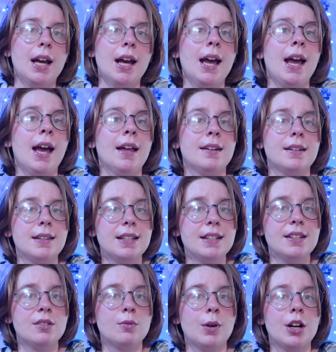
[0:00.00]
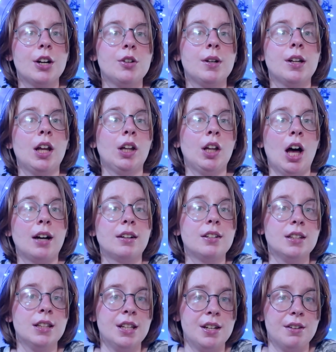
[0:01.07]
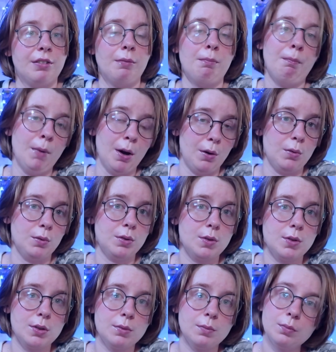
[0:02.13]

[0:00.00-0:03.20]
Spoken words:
and this is where you can unlock the different modes.